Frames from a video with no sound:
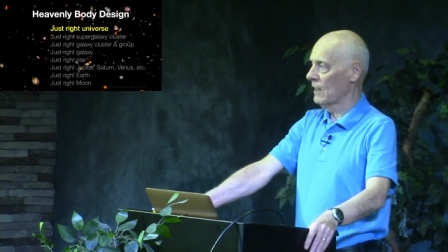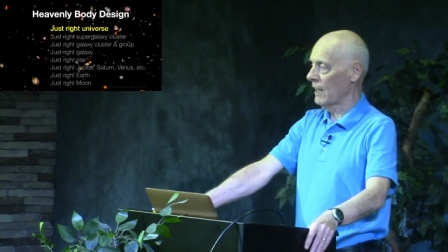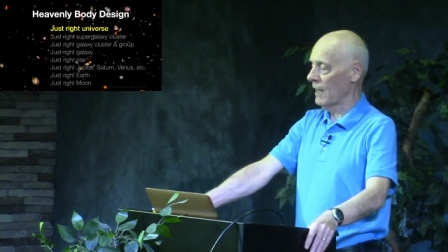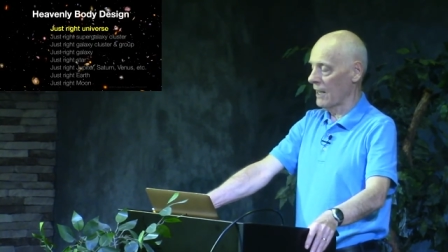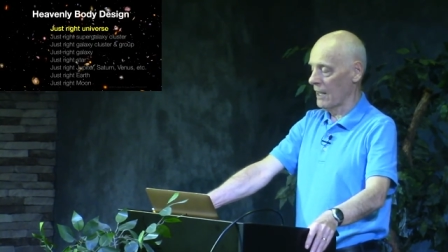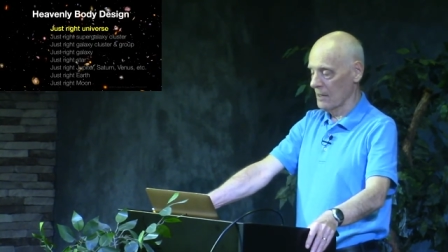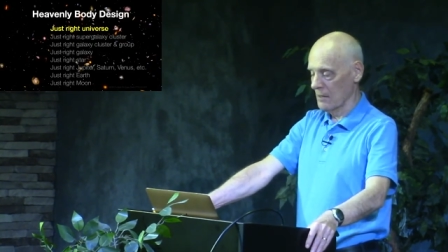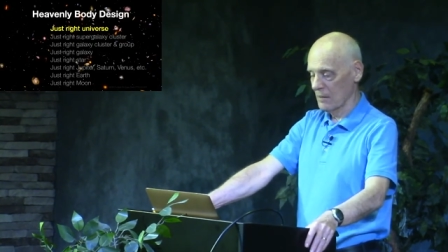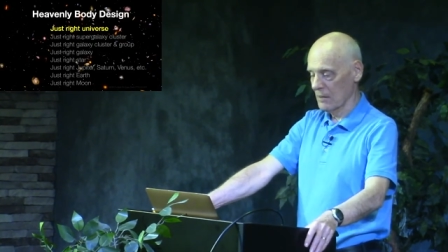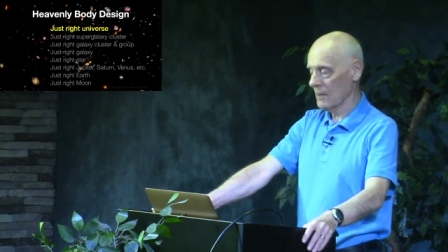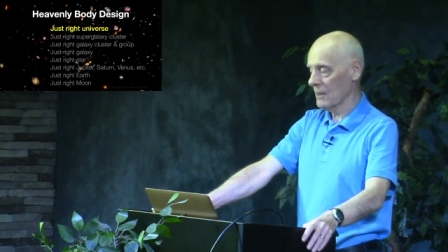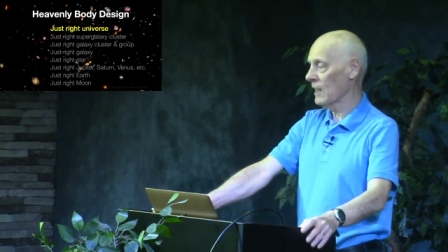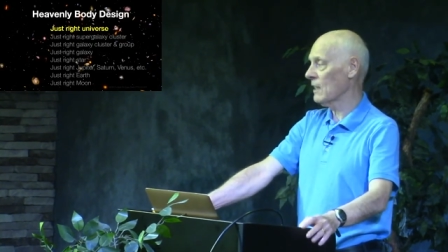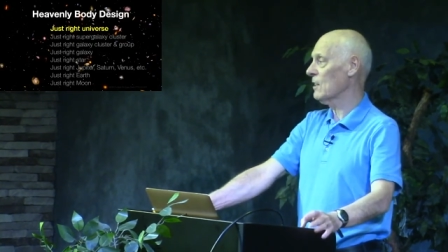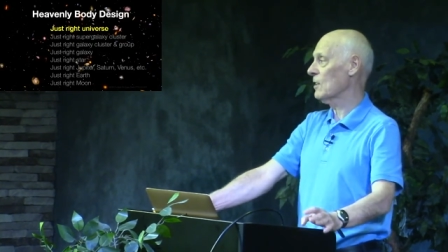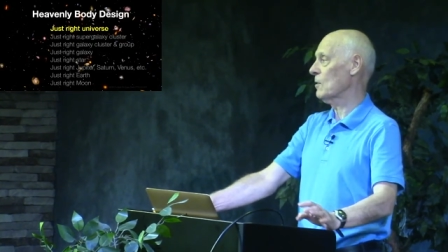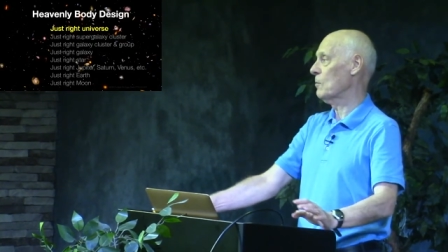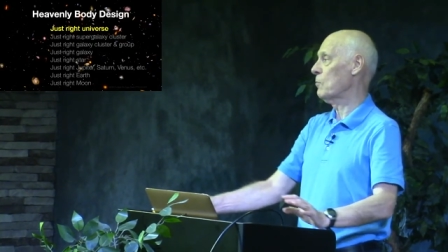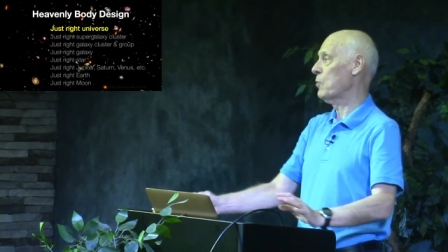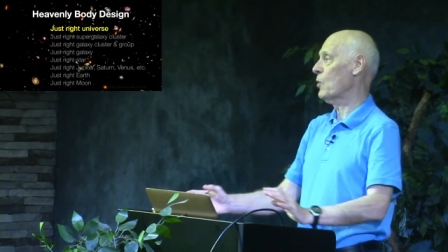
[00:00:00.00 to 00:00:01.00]
And kind
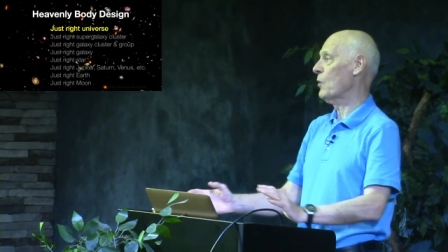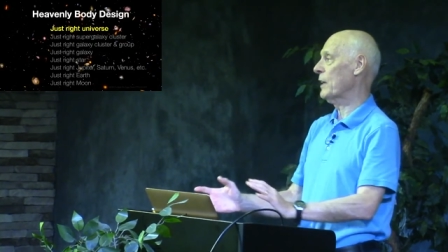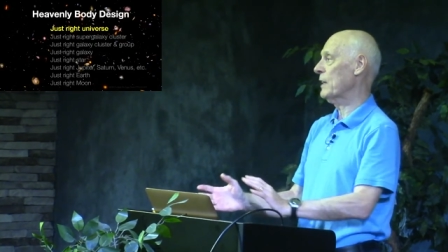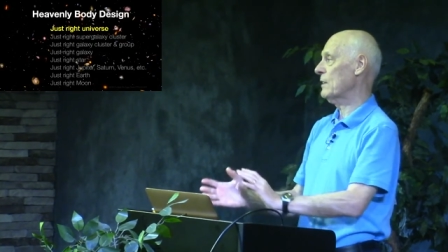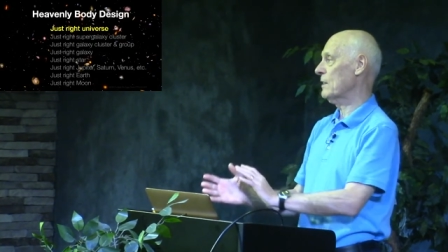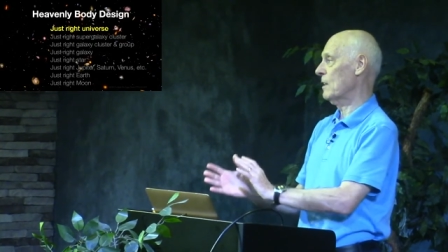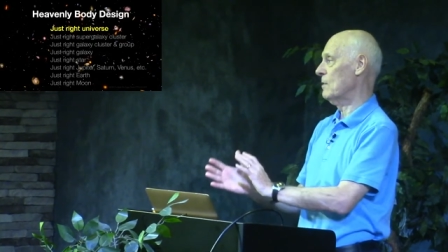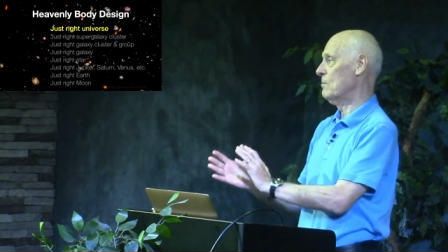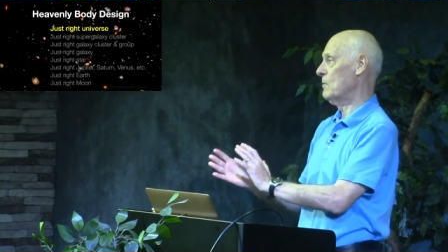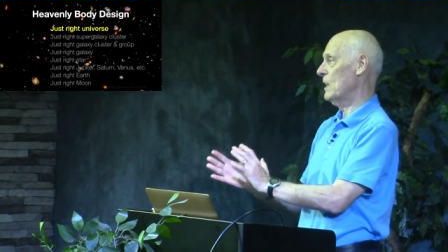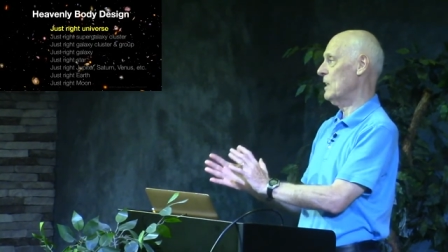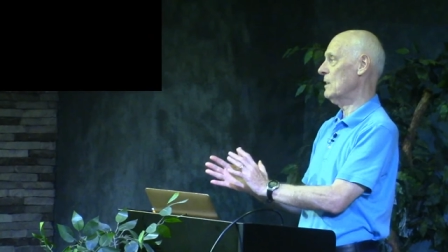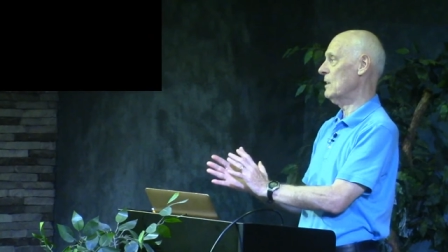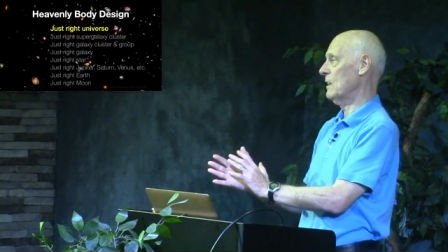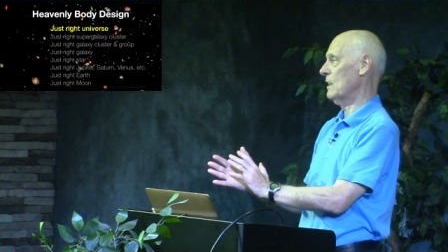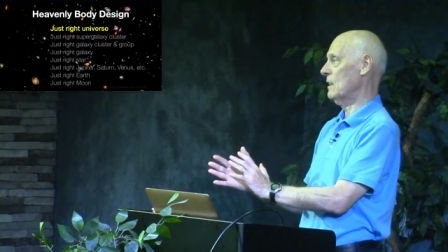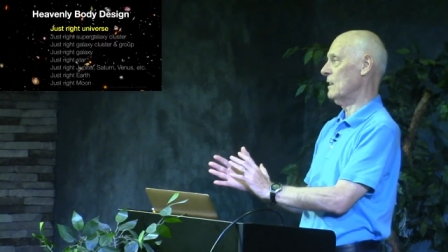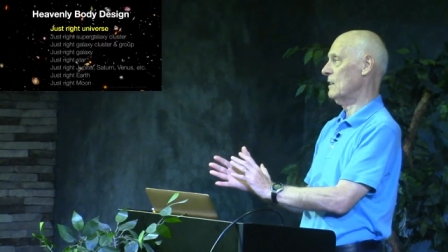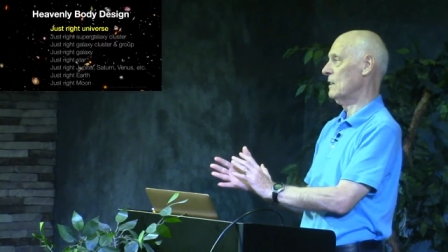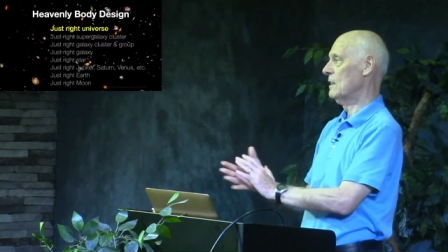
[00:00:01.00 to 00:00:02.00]
of the point I'm
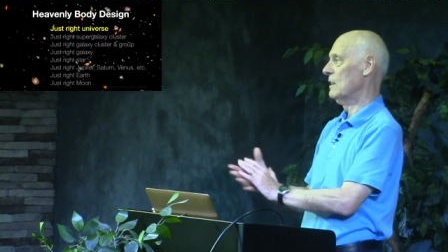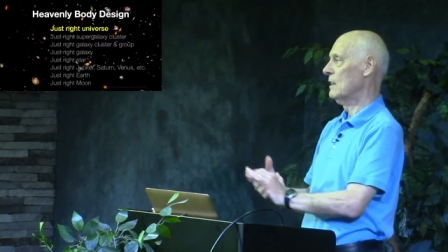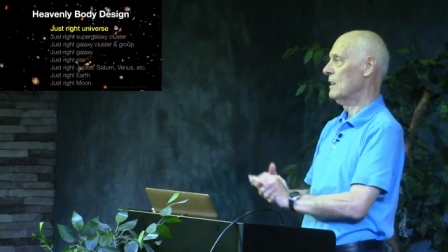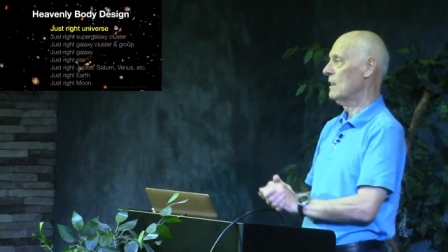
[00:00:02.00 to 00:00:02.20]
making